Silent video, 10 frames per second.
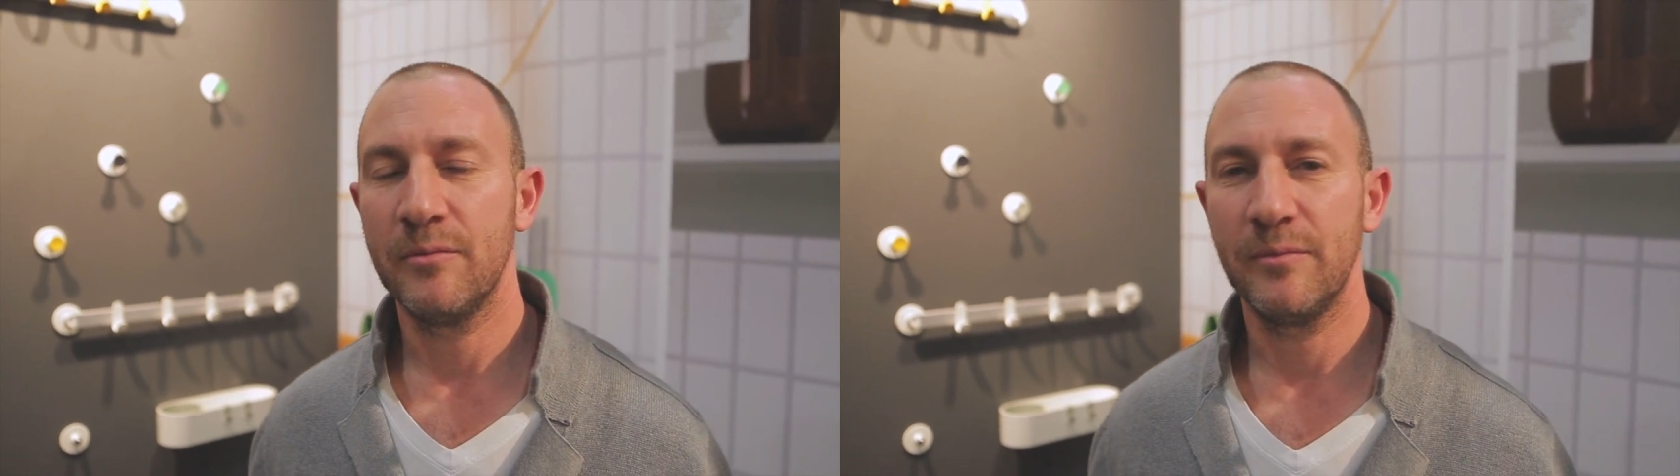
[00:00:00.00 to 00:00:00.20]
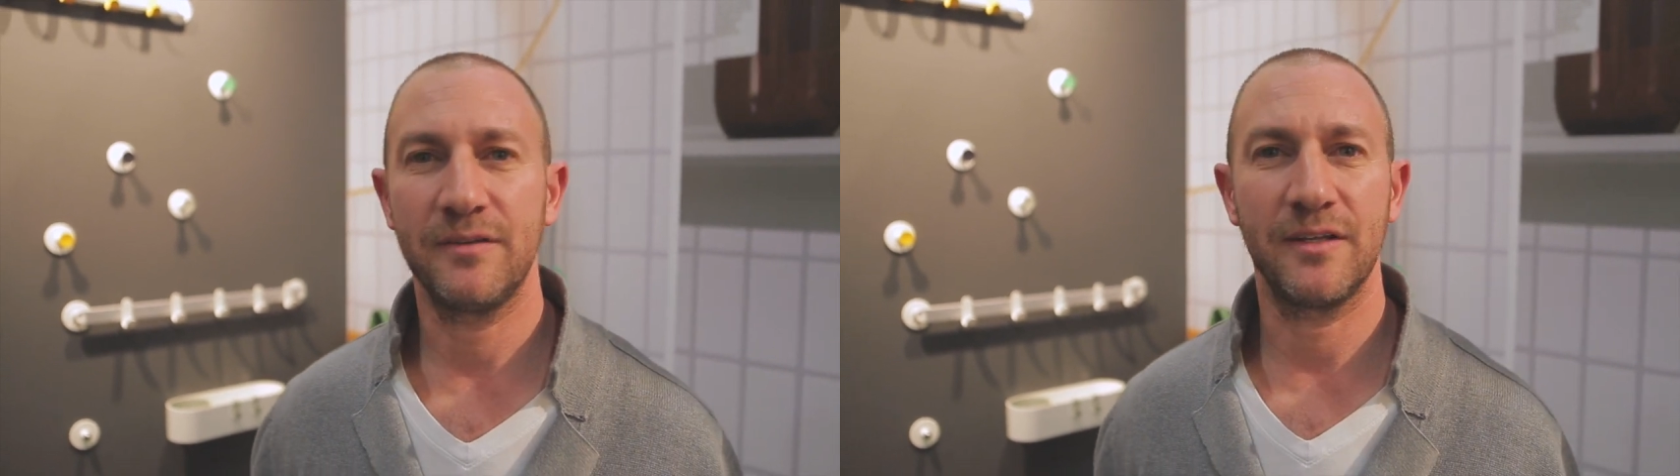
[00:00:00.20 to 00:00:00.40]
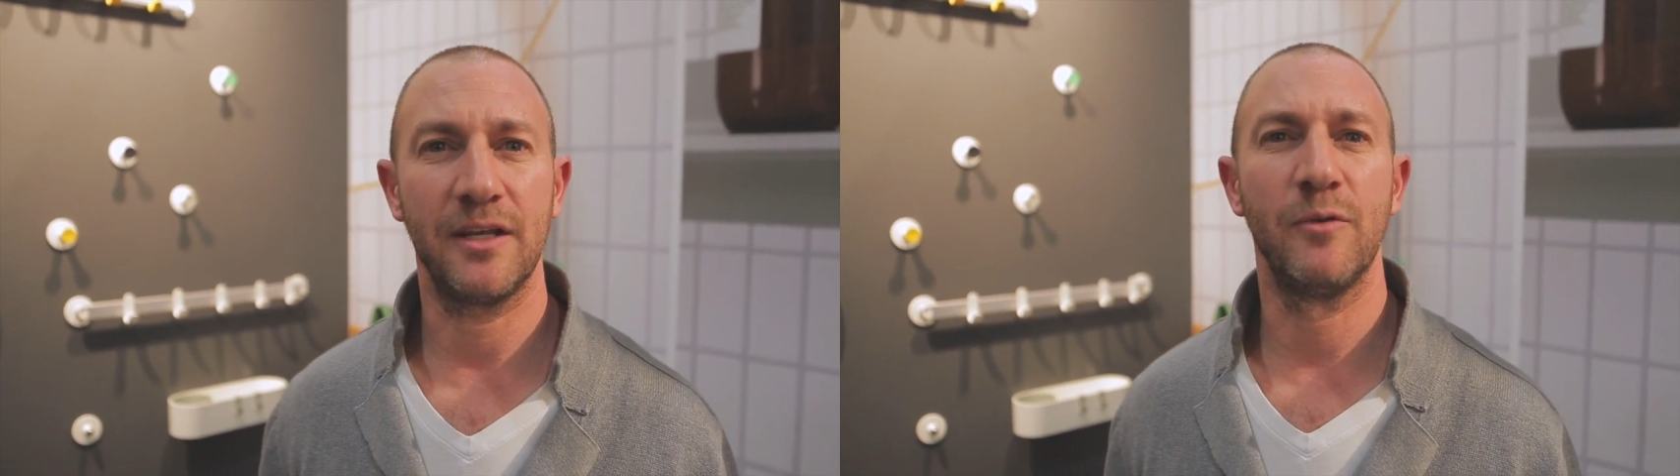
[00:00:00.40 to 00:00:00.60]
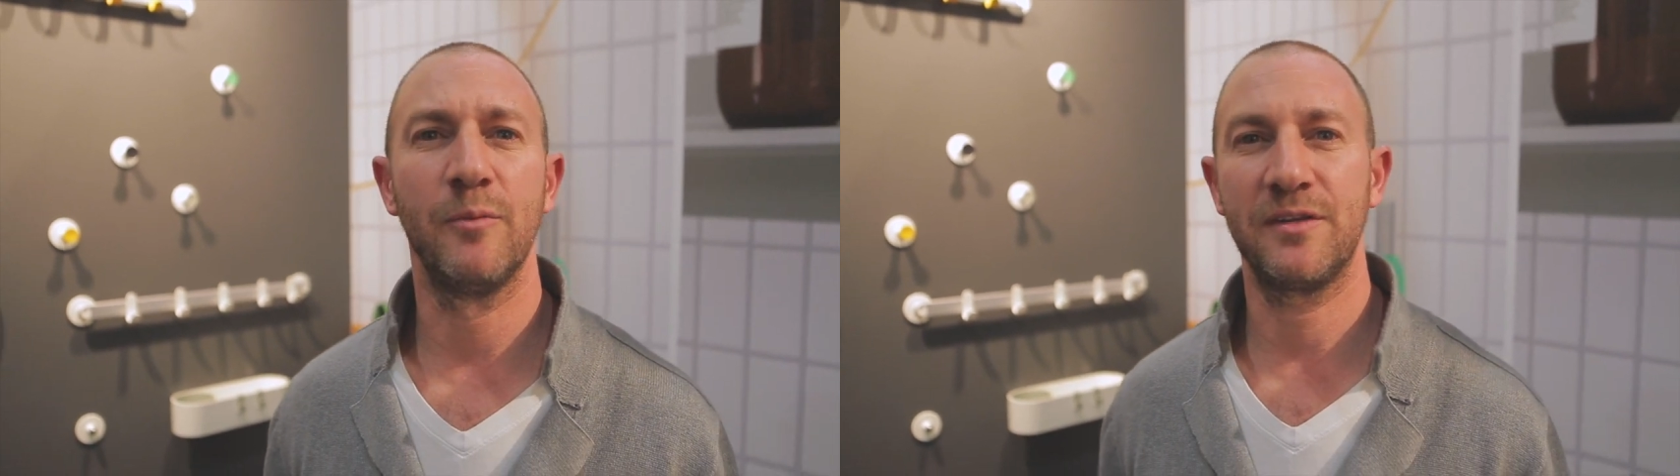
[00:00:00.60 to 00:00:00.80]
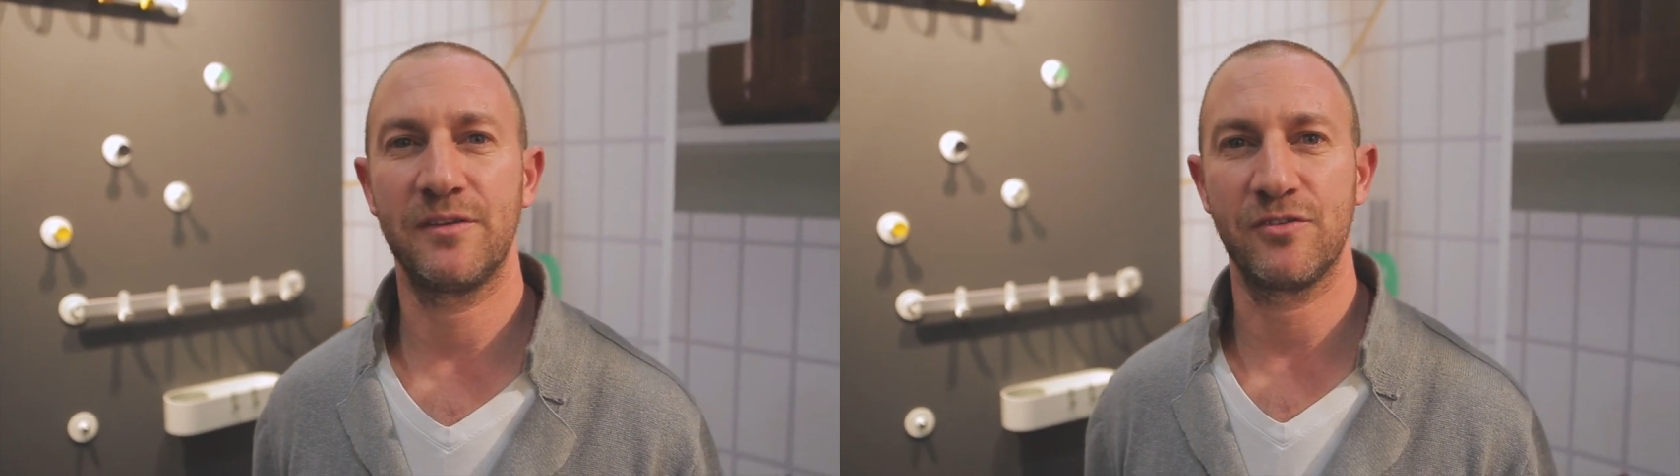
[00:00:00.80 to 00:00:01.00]
basically
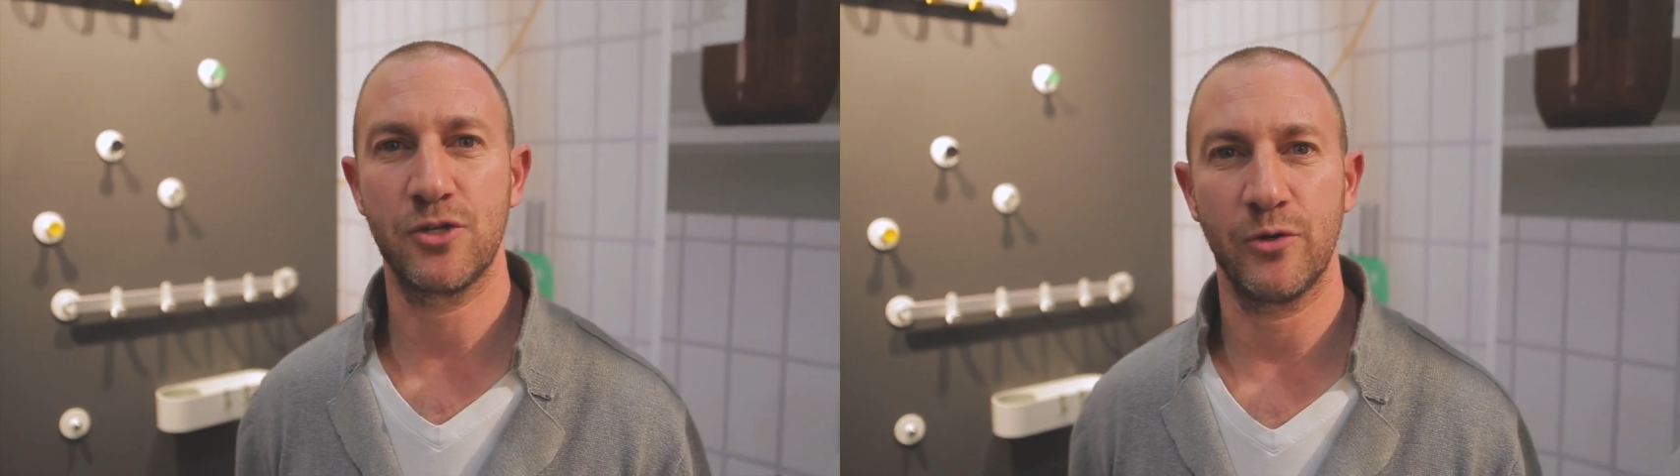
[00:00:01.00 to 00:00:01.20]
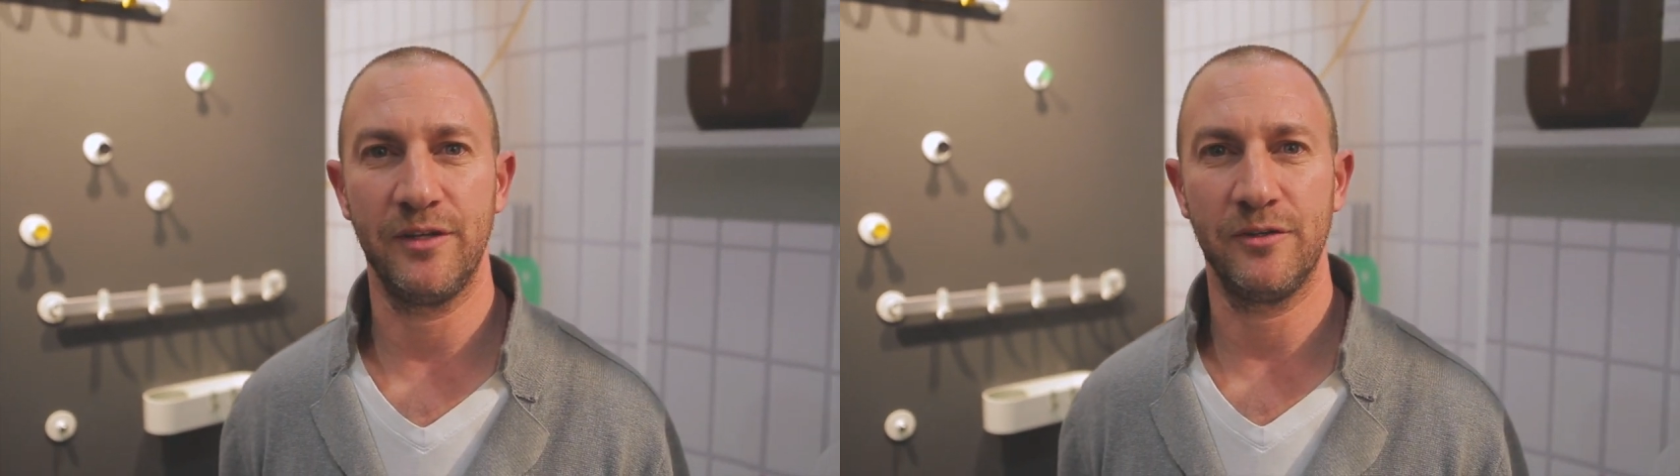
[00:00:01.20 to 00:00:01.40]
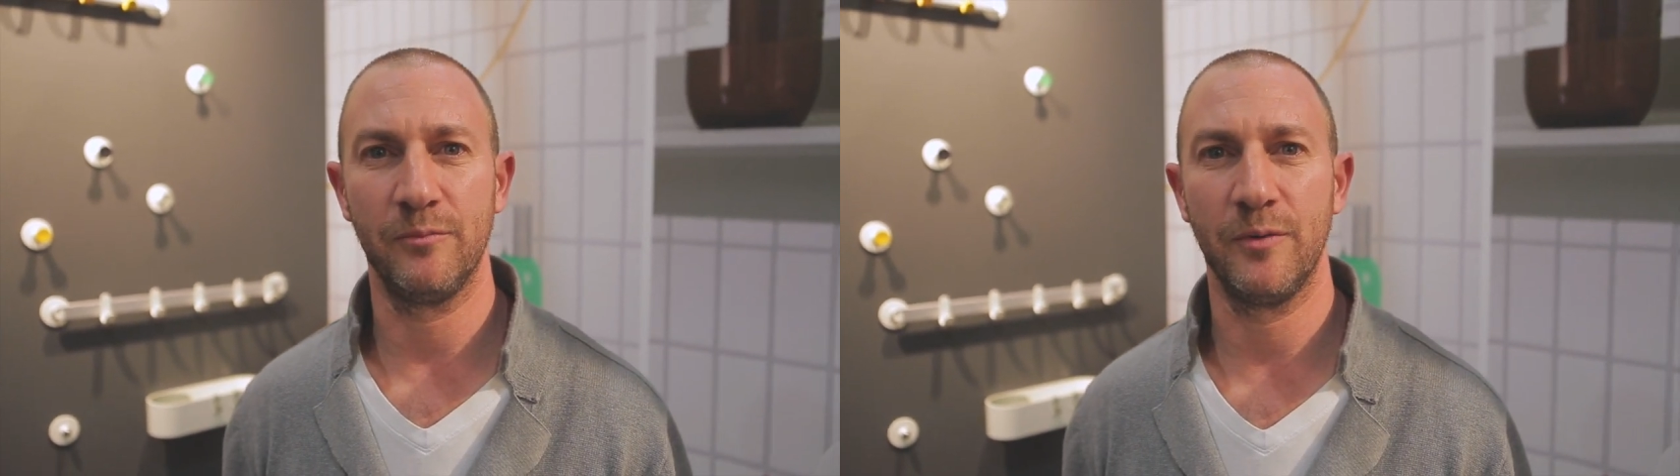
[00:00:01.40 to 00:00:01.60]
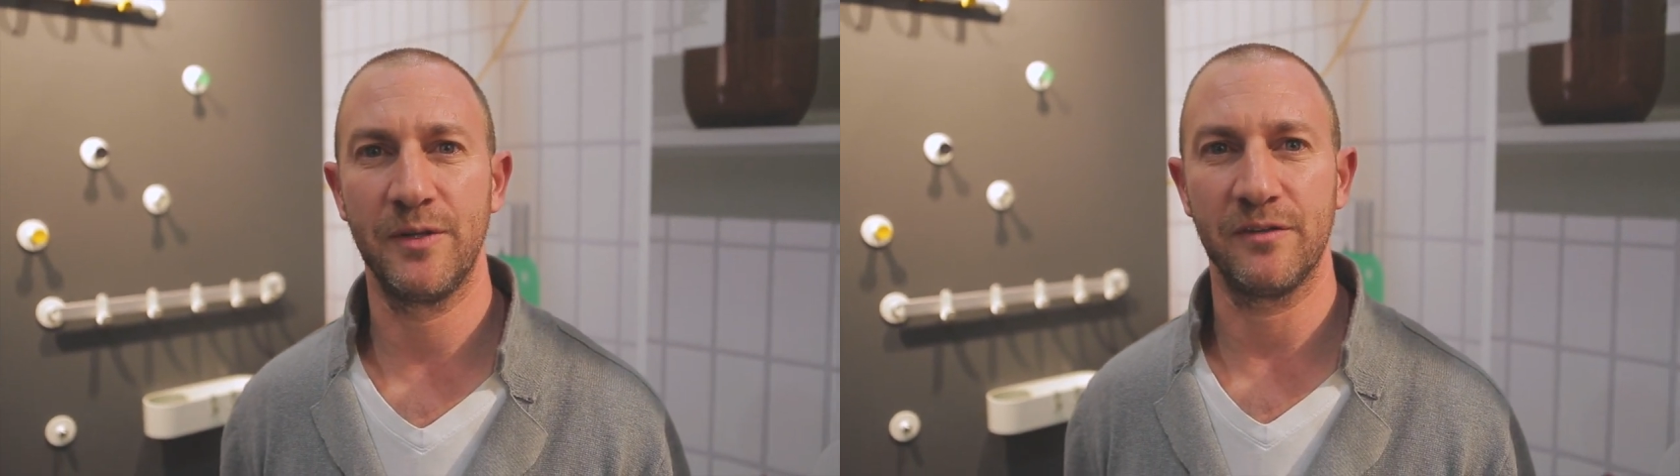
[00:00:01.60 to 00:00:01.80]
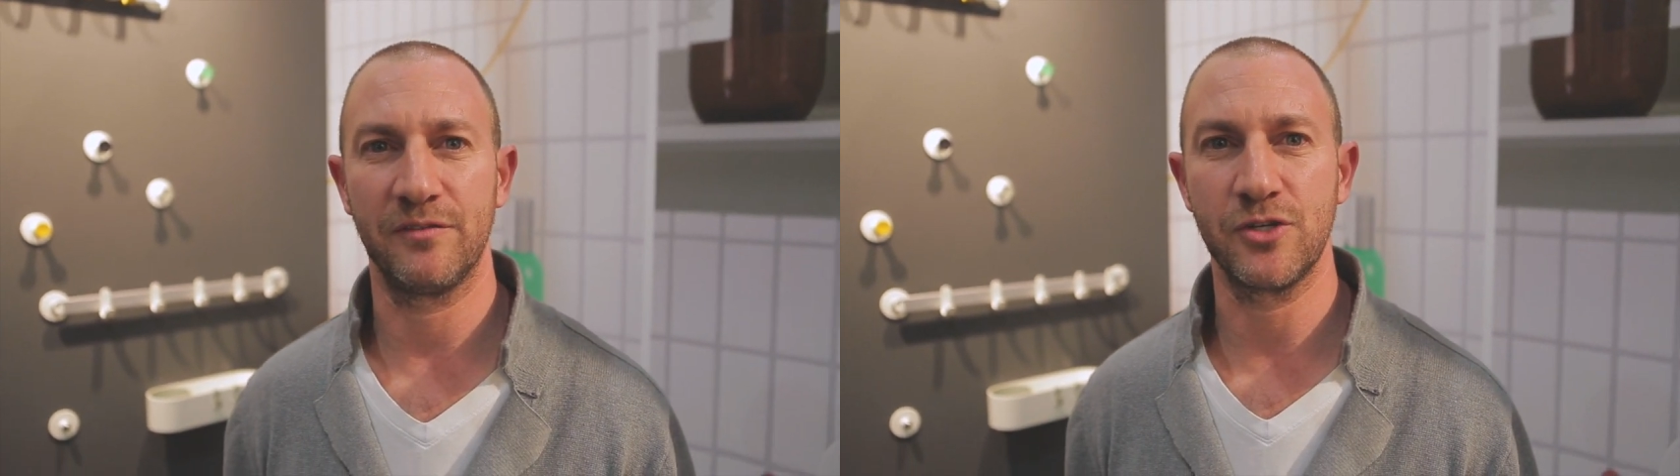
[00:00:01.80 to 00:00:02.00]
moments of chore into
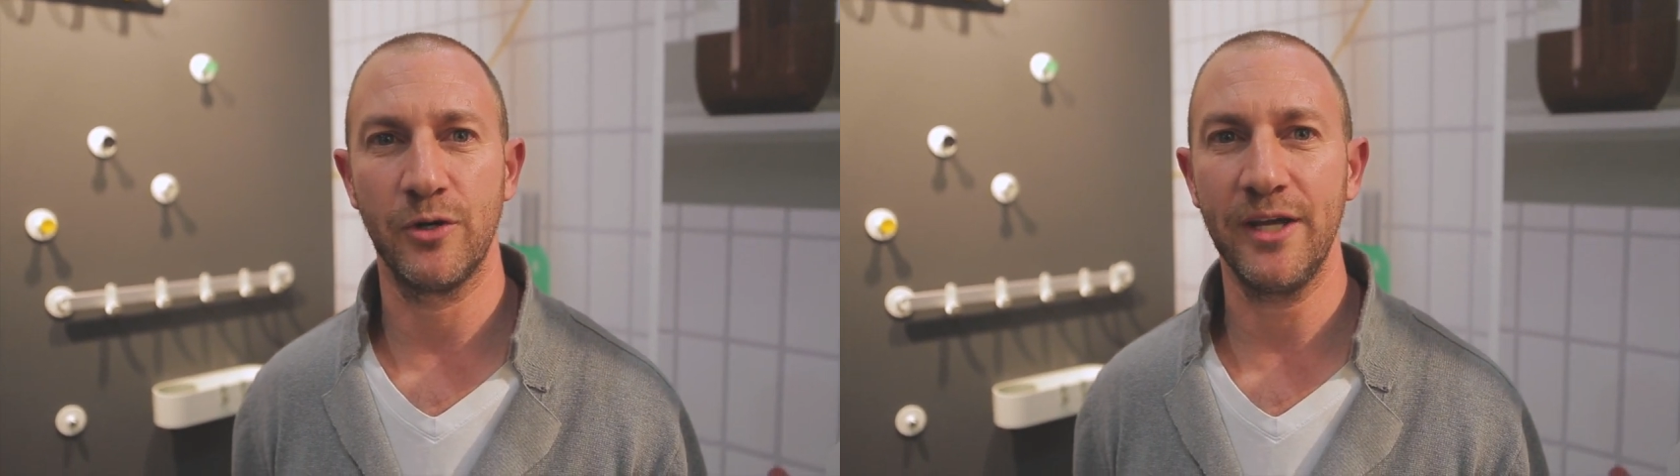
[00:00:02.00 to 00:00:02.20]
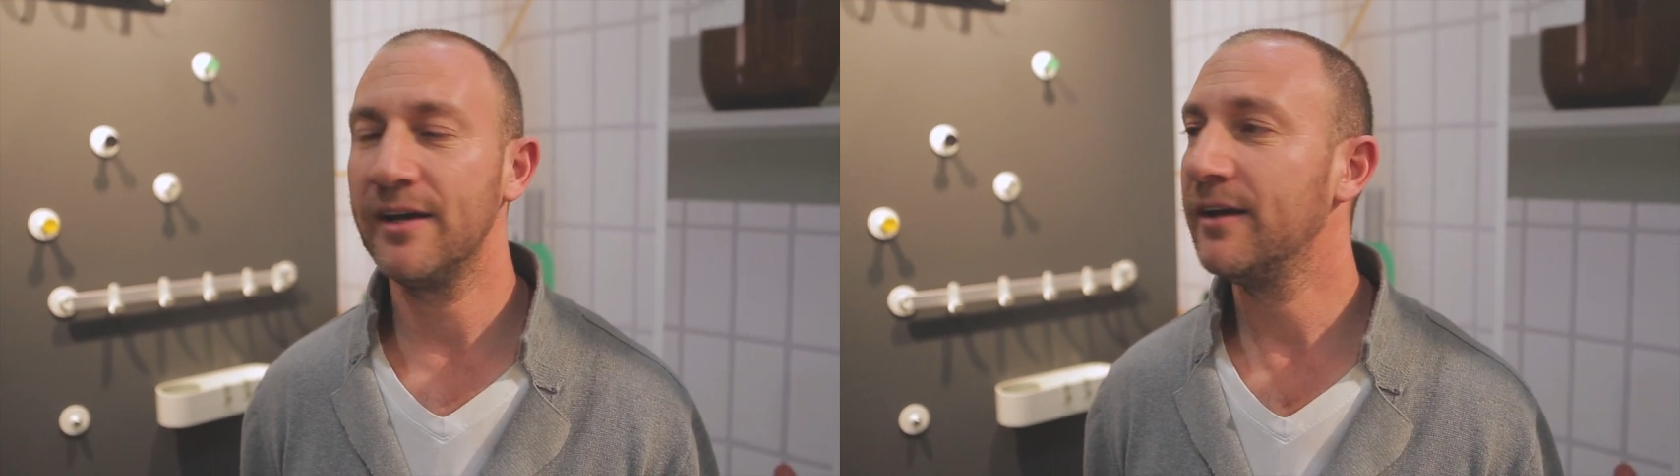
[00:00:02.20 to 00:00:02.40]
moments of joy.